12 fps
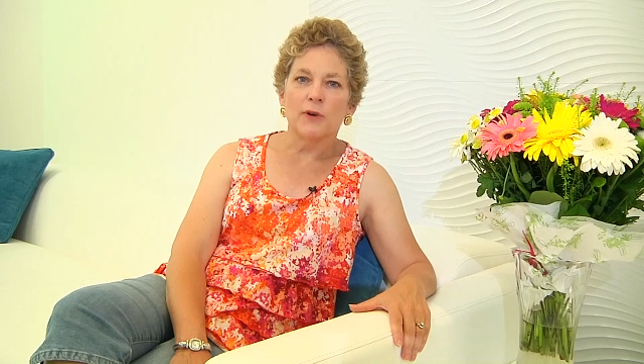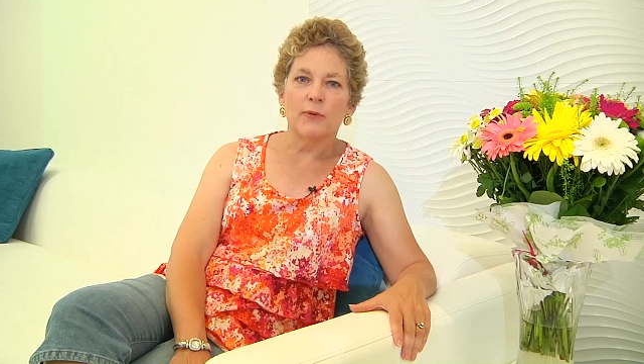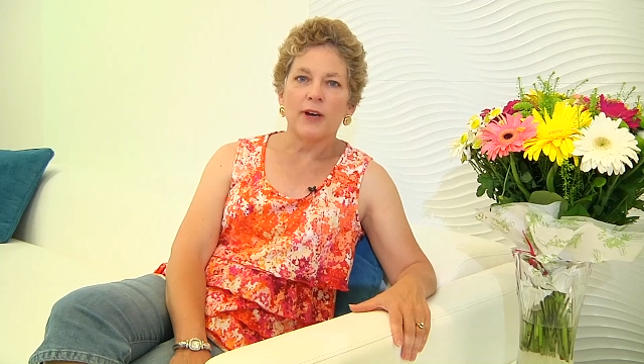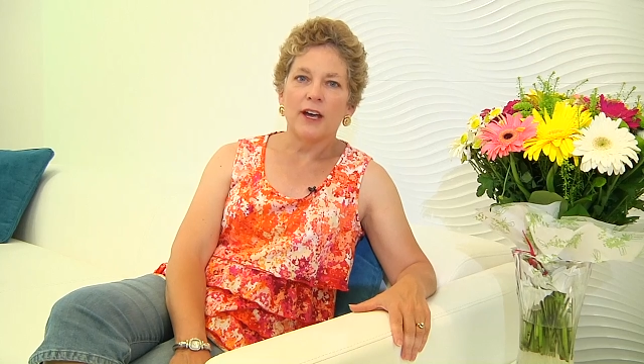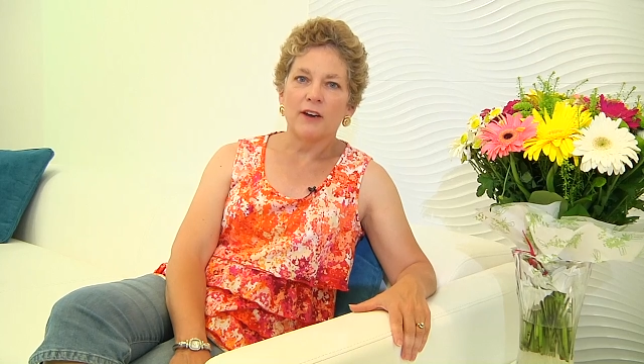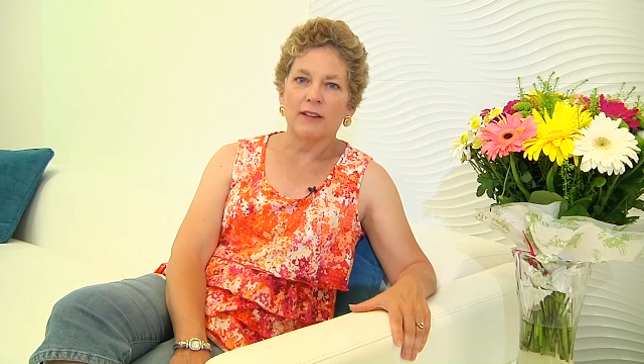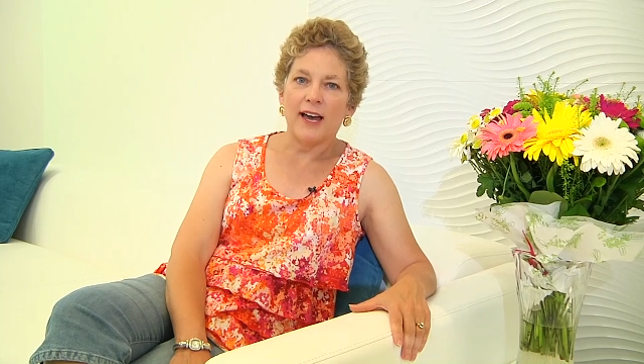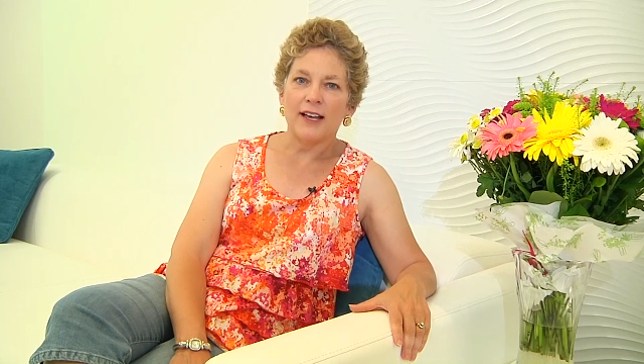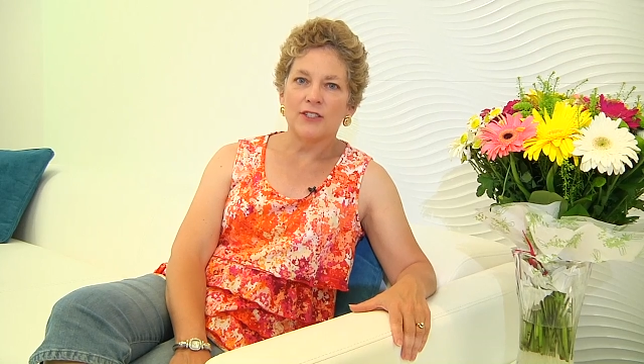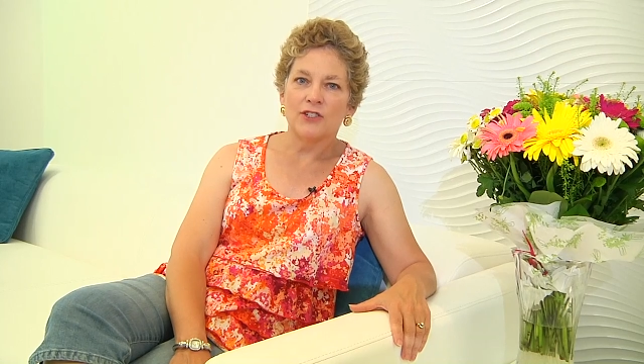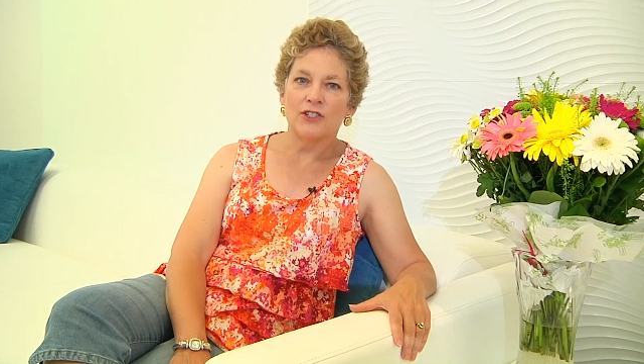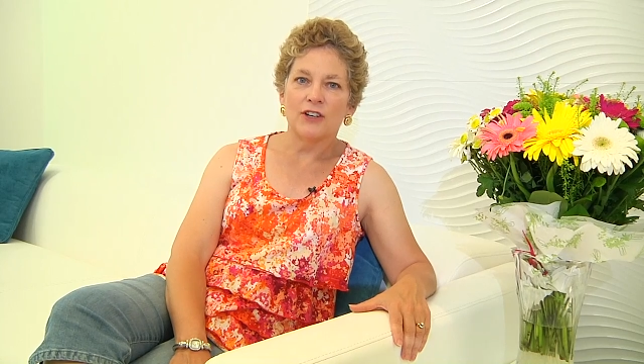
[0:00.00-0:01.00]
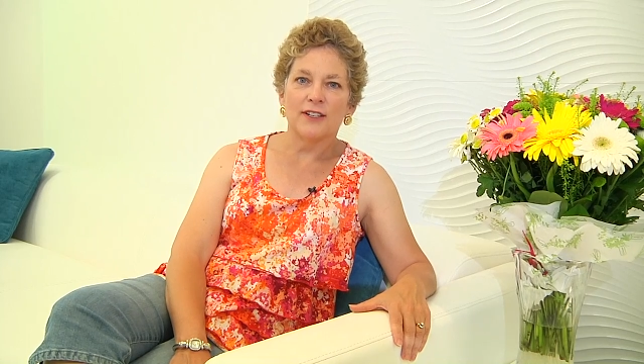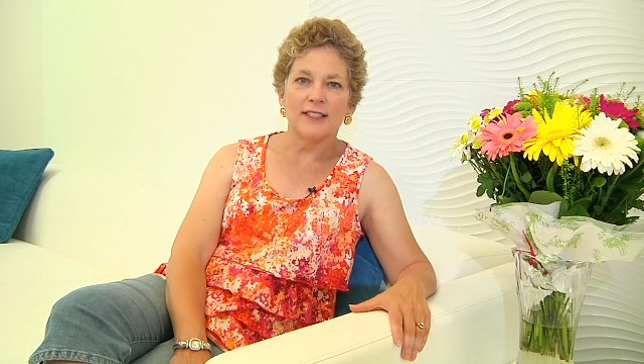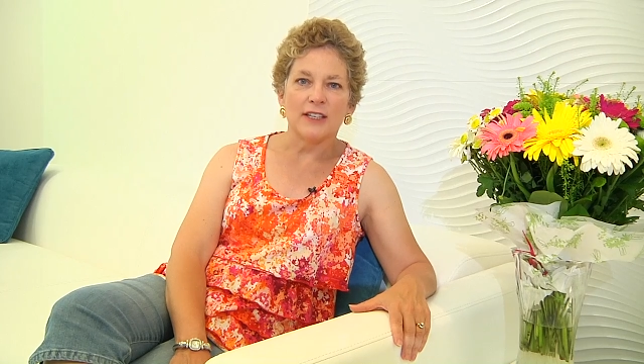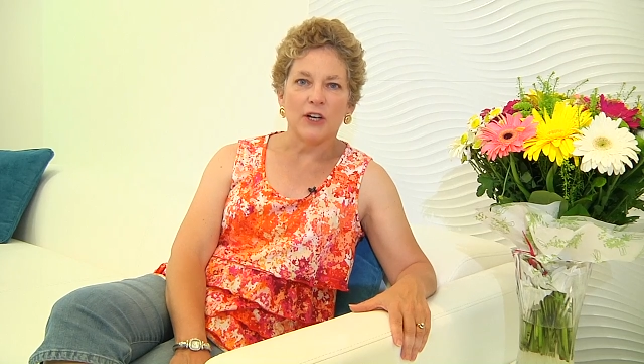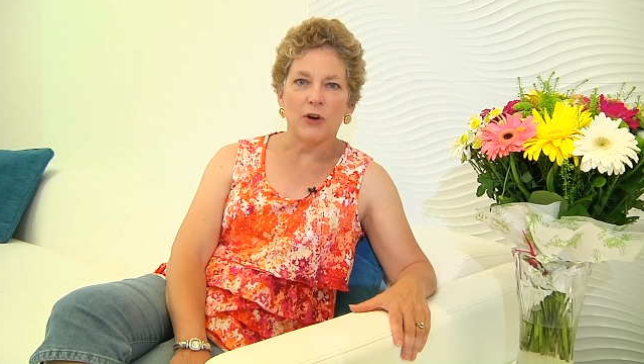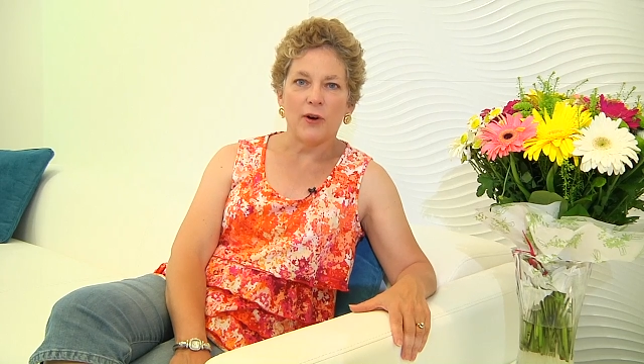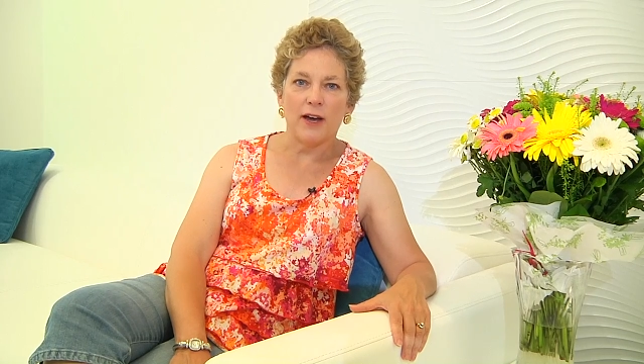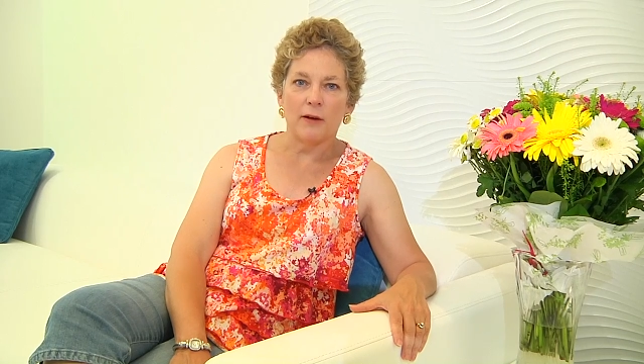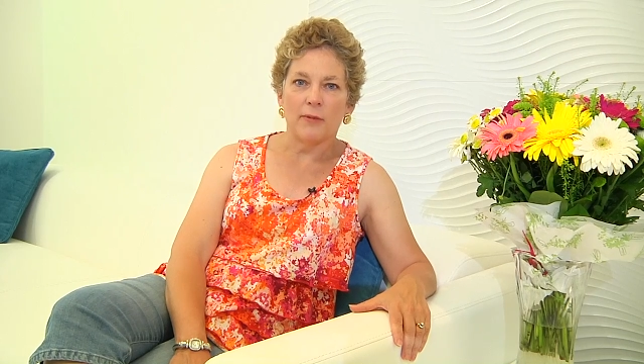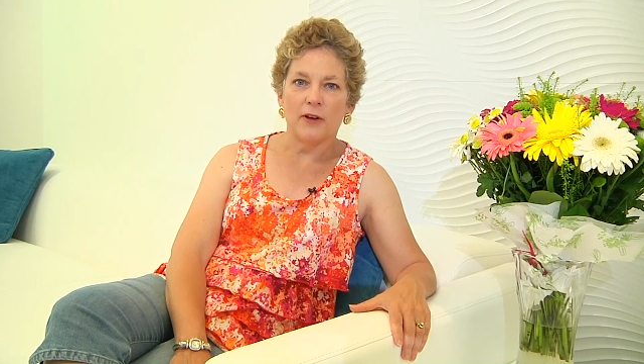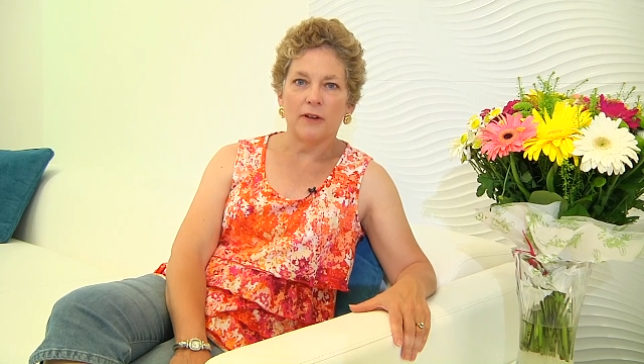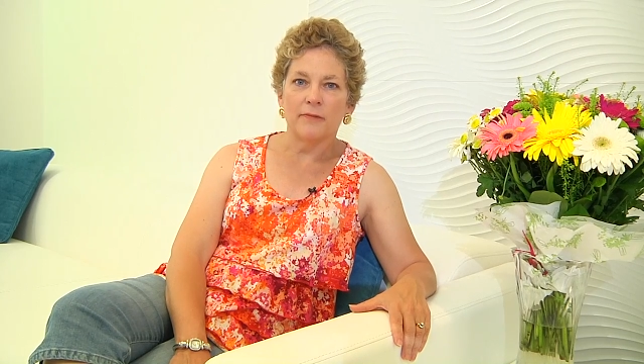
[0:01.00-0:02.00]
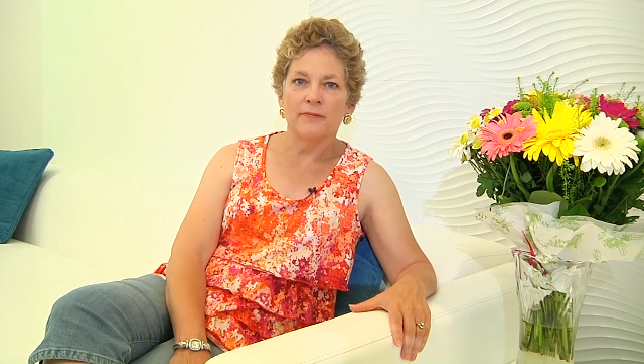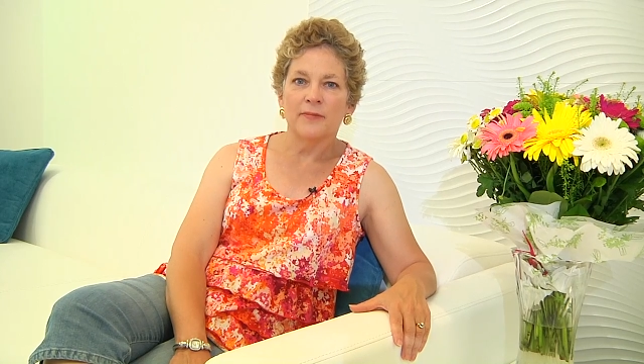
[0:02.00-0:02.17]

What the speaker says: we were here last year, it's incredible.